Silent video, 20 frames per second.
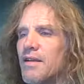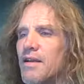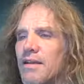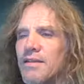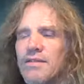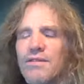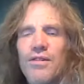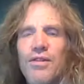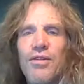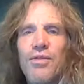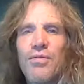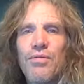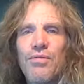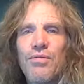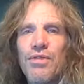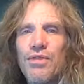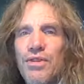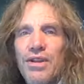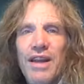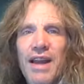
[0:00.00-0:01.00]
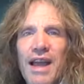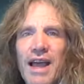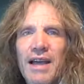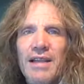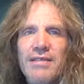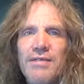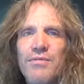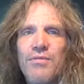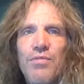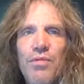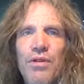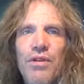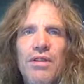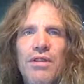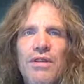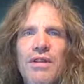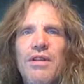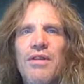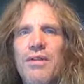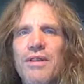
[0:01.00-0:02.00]
And so you could ask,
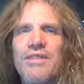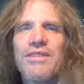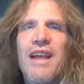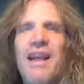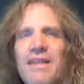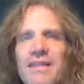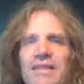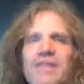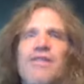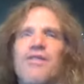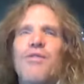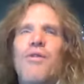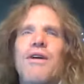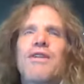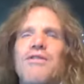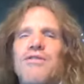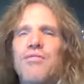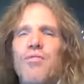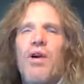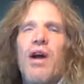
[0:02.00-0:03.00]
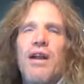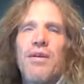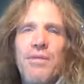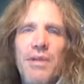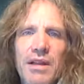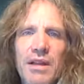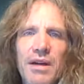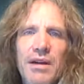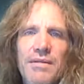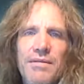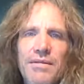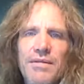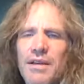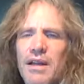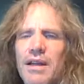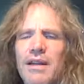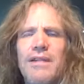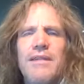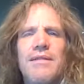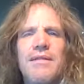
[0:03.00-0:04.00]
well, you know, he's asking the question, why do we love?
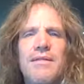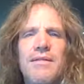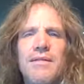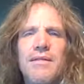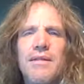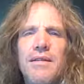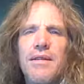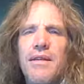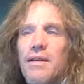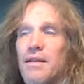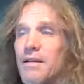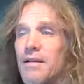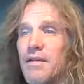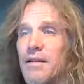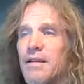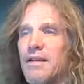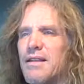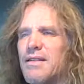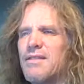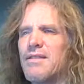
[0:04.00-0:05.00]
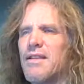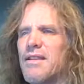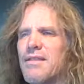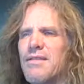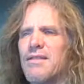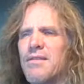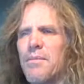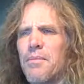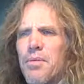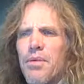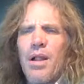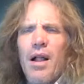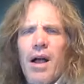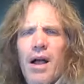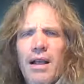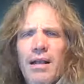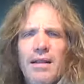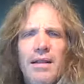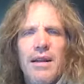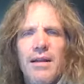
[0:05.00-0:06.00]
And he's he's he's
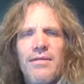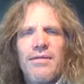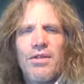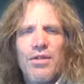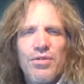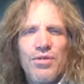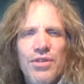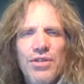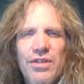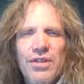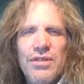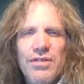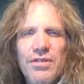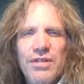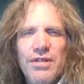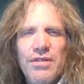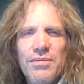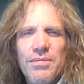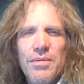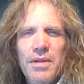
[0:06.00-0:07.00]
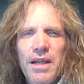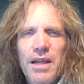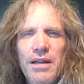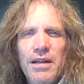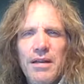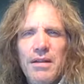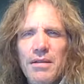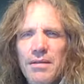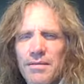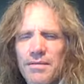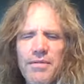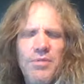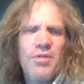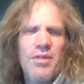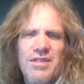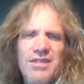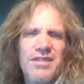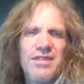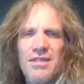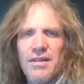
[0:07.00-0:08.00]
implying that evolution doesn't explain it. Of
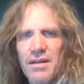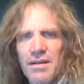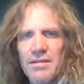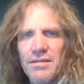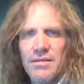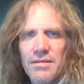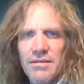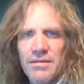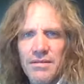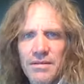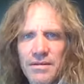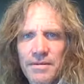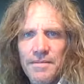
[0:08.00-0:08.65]
course it does.